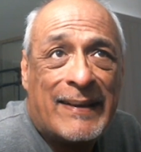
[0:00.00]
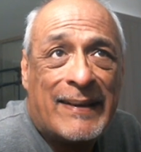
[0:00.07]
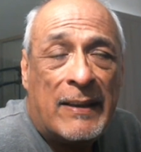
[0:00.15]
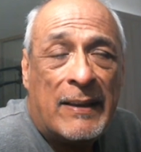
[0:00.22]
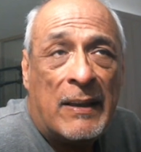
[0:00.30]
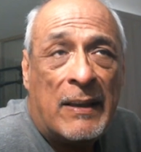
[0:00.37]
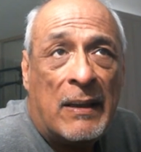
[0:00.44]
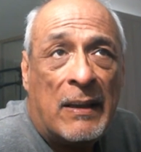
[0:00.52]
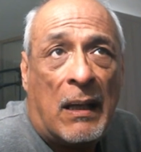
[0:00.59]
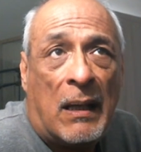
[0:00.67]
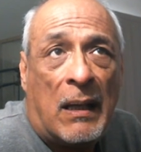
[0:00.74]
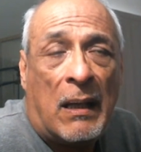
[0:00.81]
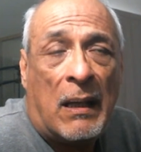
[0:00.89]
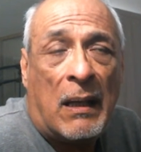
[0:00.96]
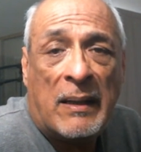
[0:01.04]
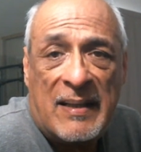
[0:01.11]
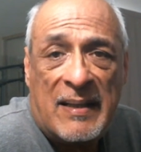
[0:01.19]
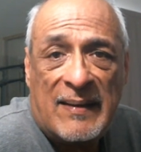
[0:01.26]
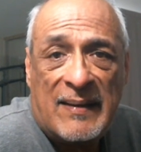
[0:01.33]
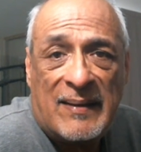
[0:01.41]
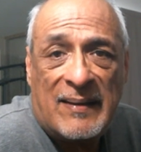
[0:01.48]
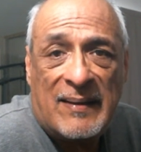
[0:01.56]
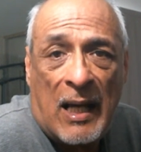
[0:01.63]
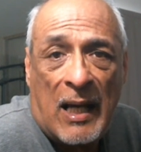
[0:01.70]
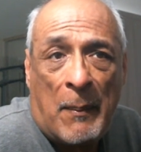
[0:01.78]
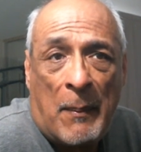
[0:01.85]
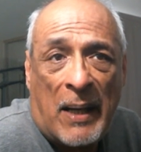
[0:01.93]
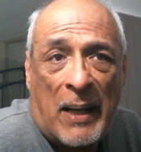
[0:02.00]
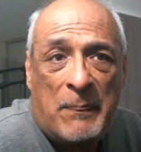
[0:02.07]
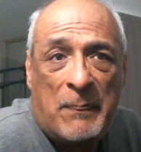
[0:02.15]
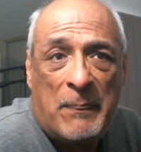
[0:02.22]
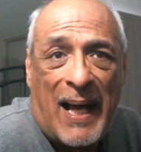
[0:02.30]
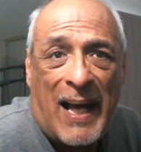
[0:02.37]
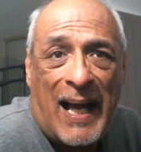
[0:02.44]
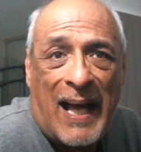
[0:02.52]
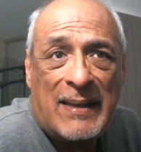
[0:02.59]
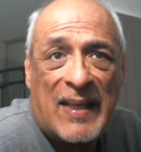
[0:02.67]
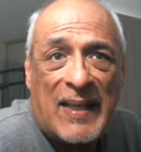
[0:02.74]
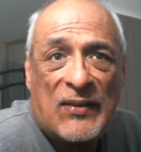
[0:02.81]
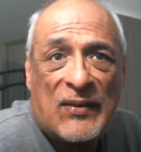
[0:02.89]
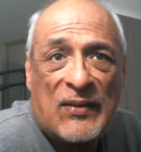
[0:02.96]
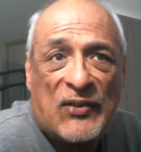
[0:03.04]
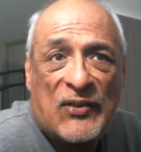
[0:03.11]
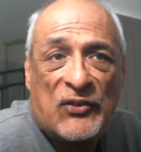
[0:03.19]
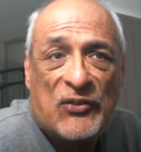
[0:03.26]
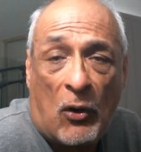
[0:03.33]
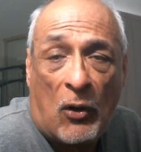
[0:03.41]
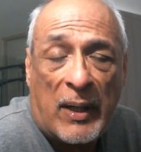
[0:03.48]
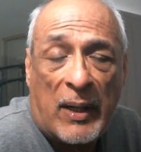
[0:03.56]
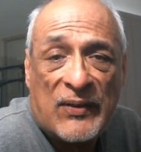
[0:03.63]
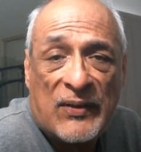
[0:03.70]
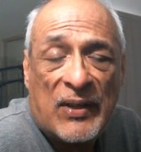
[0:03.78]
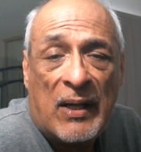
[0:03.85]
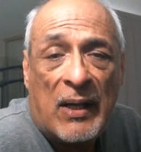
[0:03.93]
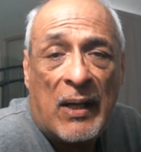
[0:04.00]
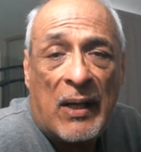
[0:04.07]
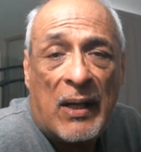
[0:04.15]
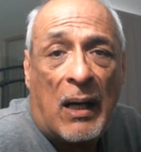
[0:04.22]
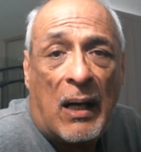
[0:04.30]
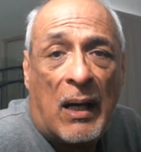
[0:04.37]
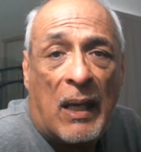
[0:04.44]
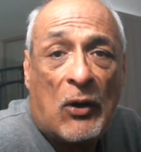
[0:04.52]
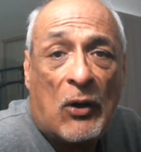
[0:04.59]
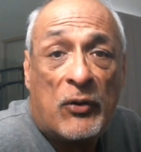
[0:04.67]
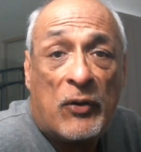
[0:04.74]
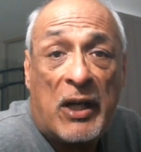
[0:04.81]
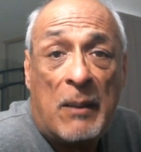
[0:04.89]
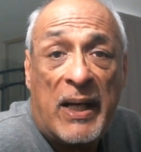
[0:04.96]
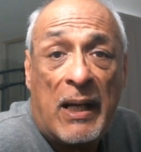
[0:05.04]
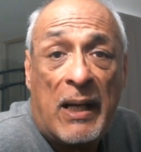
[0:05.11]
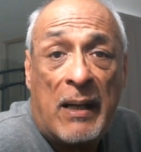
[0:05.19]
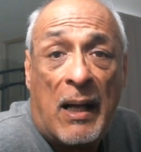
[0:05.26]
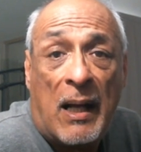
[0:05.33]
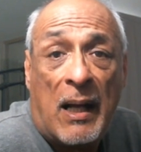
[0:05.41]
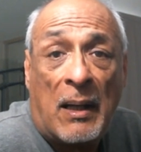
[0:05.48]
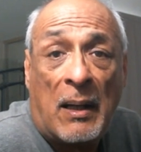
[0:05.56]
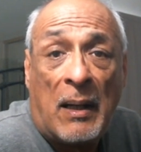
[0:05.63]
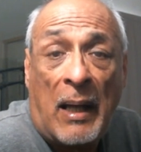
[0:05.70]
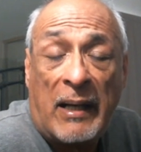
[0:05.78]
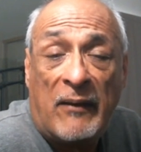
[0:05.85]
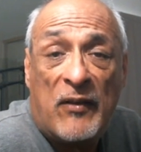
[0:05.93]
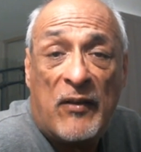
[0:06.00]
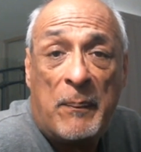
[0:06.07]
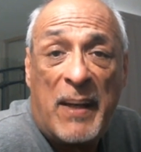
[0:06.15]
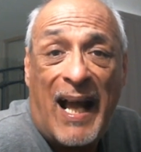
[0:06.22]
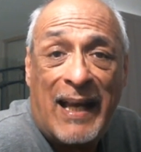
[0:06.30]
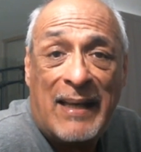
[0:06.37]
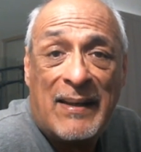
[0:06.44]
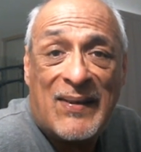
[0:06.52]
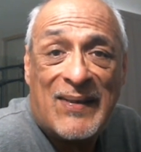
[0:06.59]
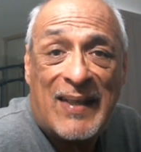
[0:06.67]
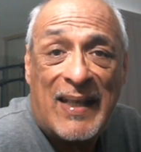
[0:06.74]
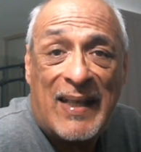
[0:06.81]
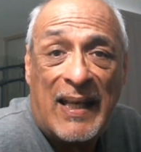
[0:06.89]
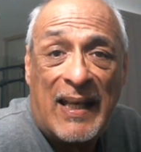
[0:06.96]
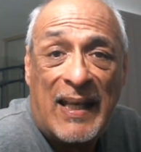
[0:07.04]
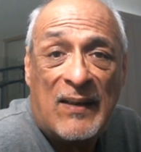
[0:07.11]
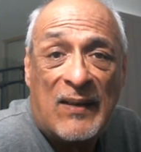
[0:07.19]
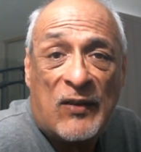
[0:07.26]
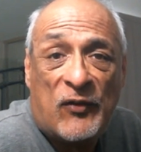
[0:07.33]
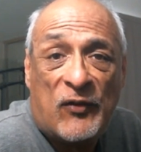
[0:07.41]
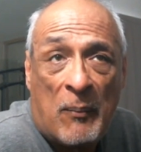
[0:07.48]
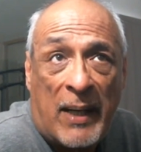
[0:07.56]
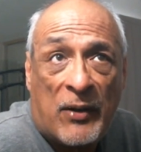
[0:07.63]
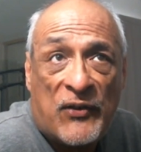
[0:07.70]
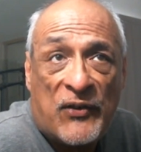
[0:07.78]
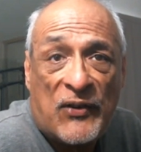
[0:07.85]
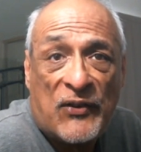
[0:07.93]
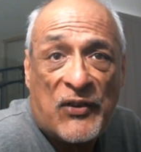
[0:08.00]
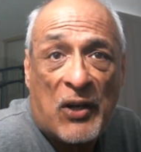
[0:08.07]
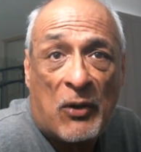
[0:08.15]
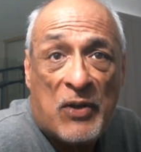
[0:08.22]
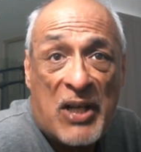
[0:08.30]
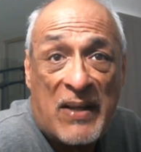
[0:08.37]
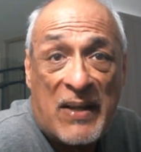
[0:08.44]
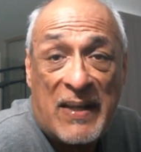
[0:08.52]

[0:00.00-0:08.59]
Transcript: on TCM about the behind the scenes stories uh, so they're going to bring in a lot of the behind the scenes filmmakers this year, which I